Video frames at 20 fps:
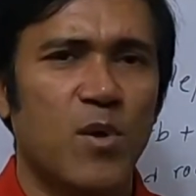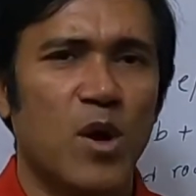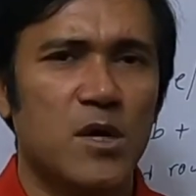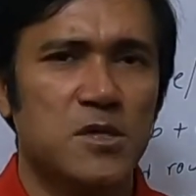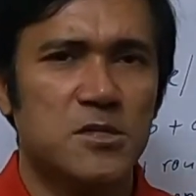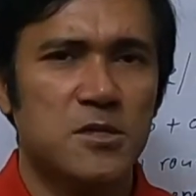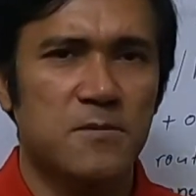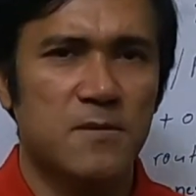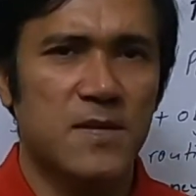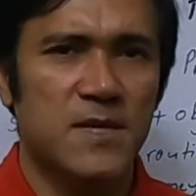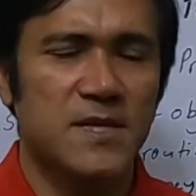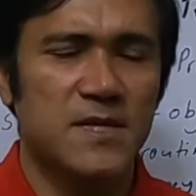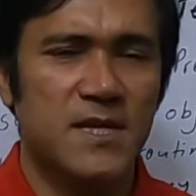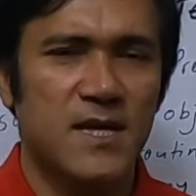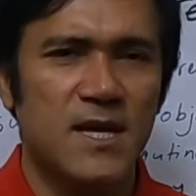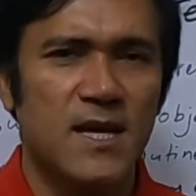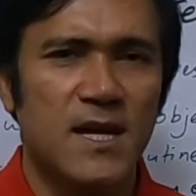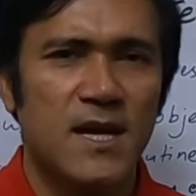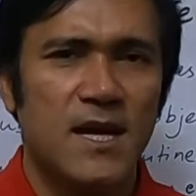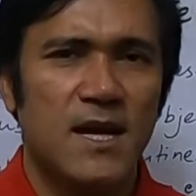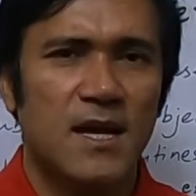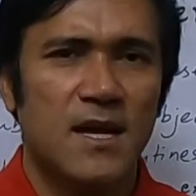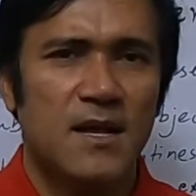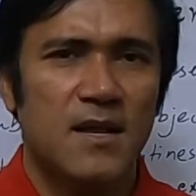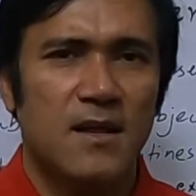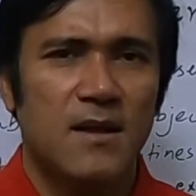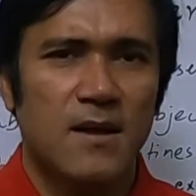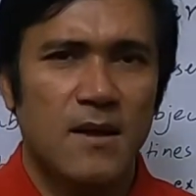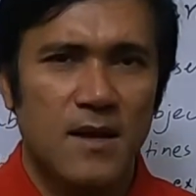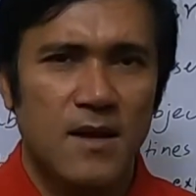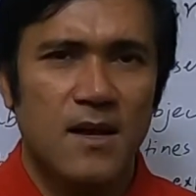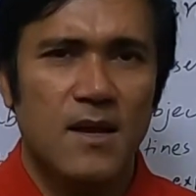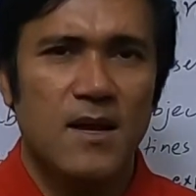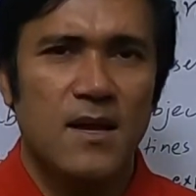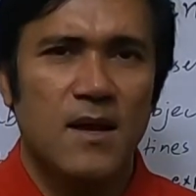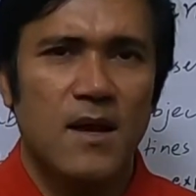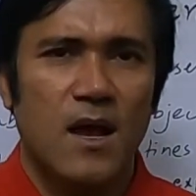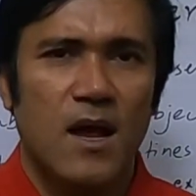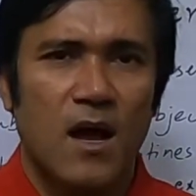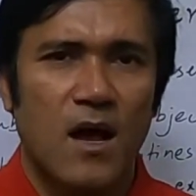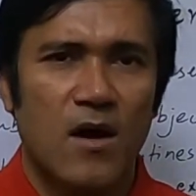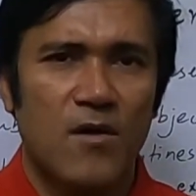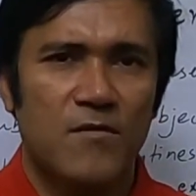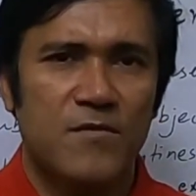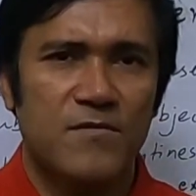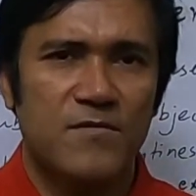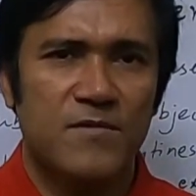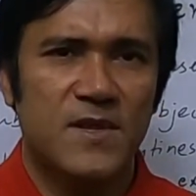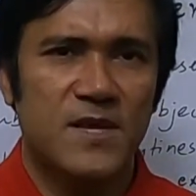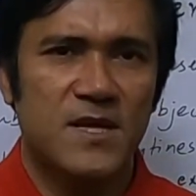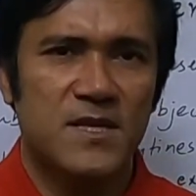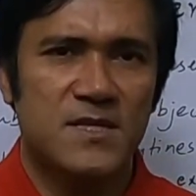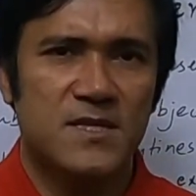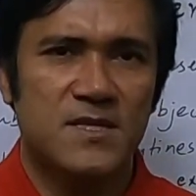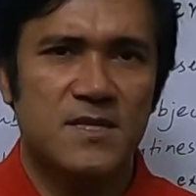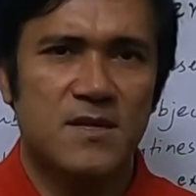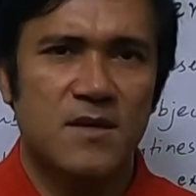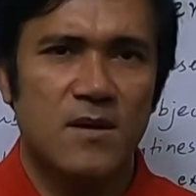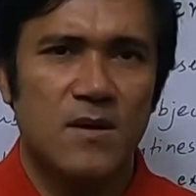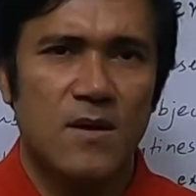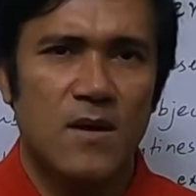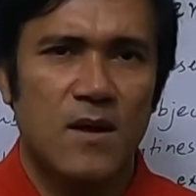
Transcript: possibility of this